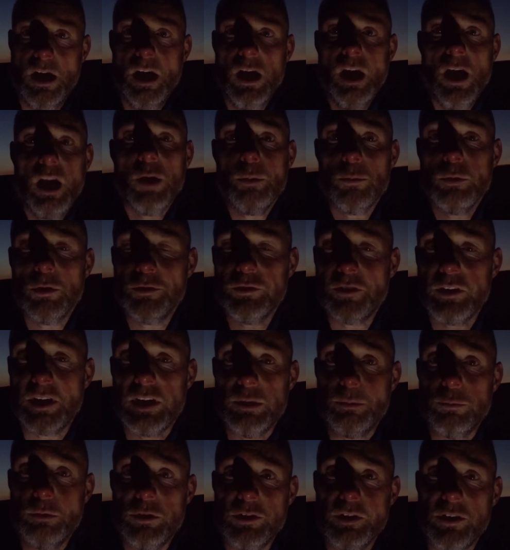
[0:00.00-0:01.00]
And we'll see,
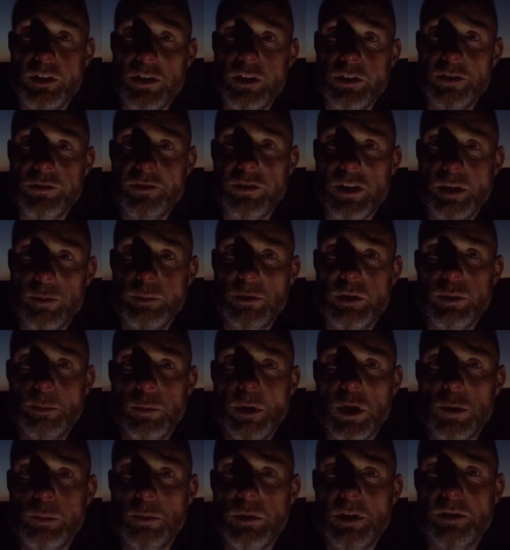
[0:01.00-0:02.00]
we're doing good time at the
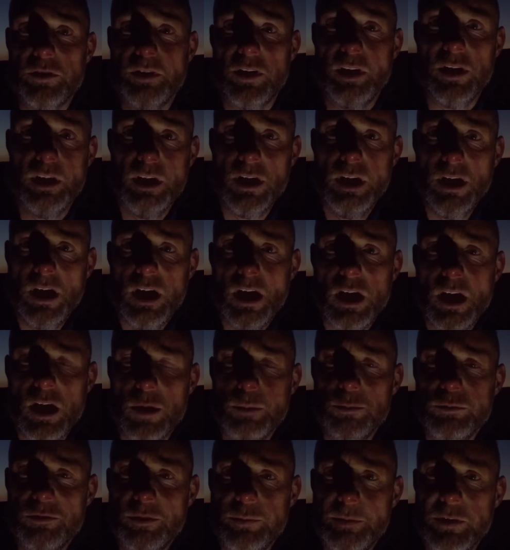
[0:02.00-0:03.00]
moment.
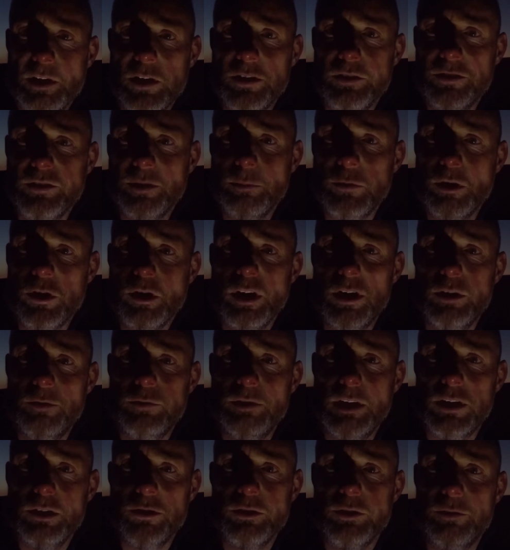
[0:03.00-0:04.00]
To be honest, I'm not
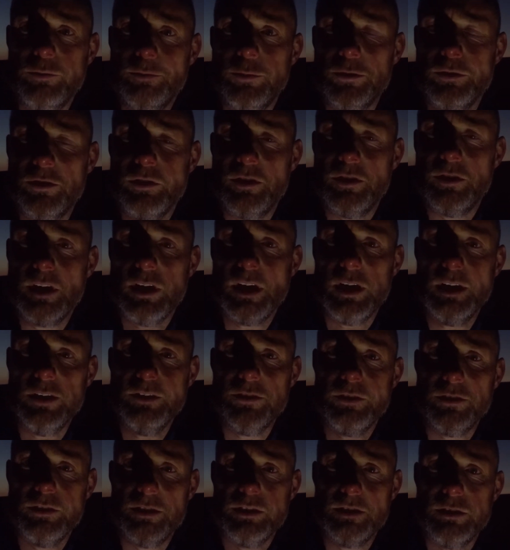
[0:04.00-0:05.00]
overly looking forward to the
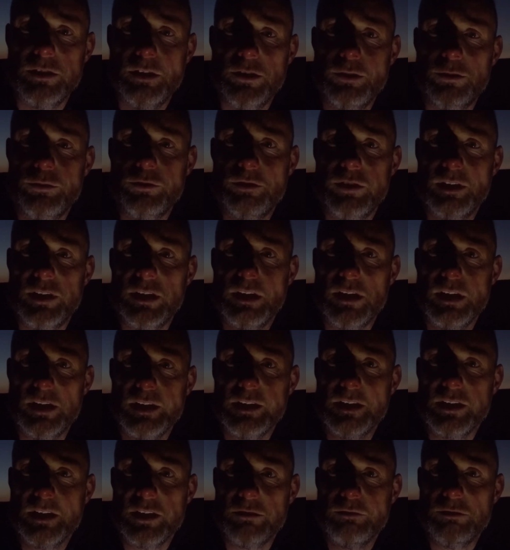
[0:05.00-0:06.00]
night. I usually like
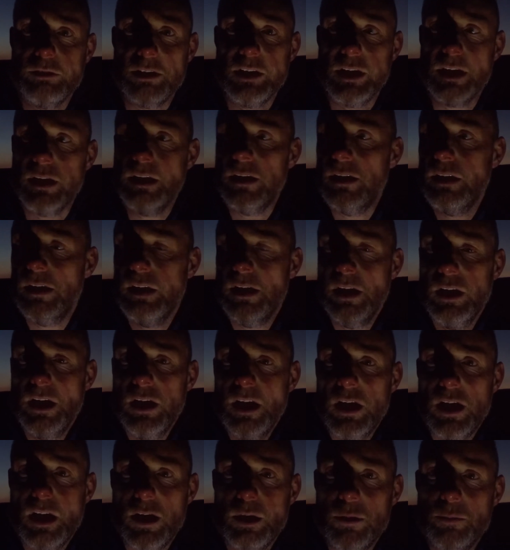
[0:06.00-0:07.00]
night running,
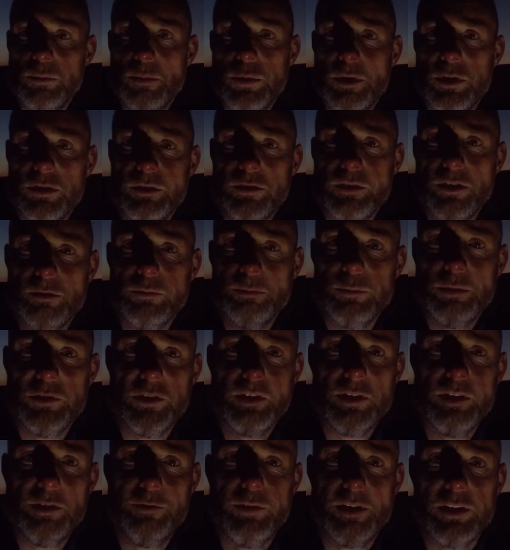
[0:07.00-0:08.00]
but don't
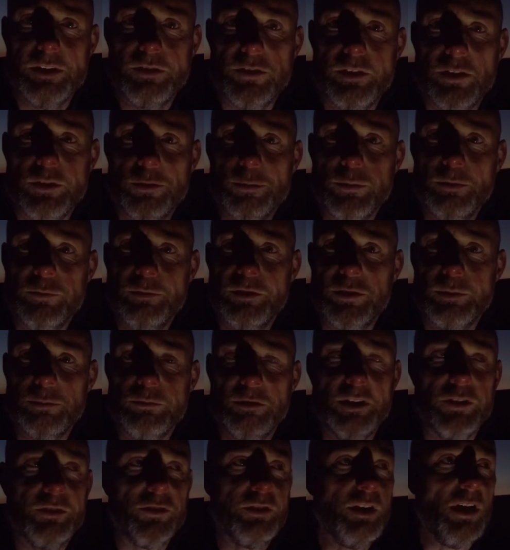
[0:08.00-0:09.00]
particularly fancy this one for some
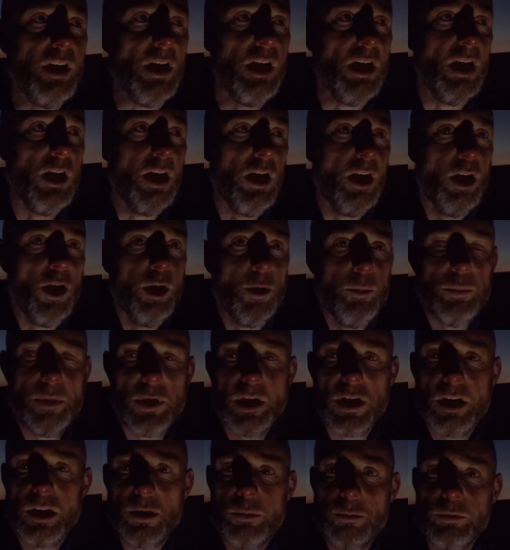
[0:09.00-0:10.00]
reason.
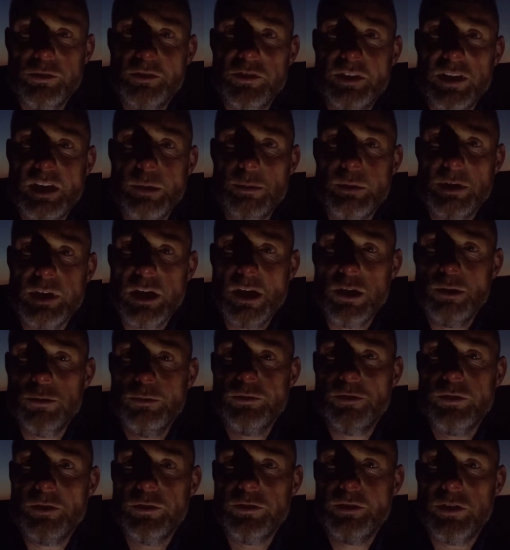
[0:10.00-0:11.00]
But we'll see how it
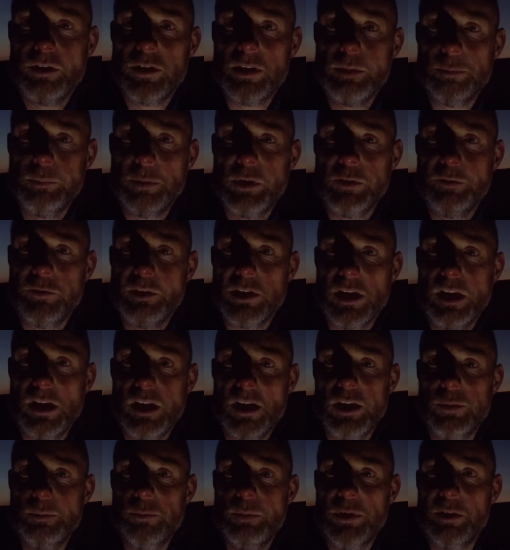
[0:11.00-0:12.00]
goes. There's a bit of a
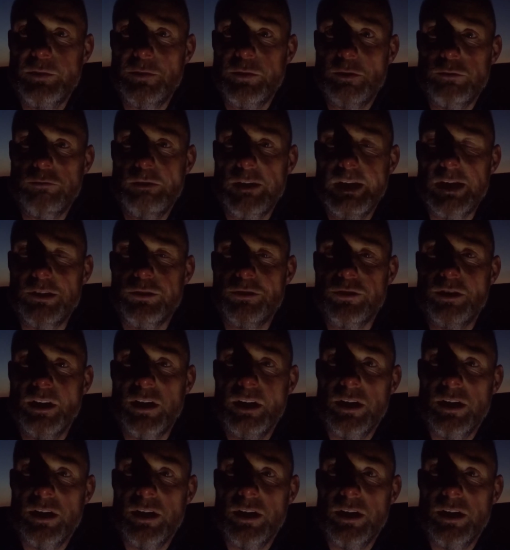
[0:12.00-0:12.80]
climb, bit of a ridge,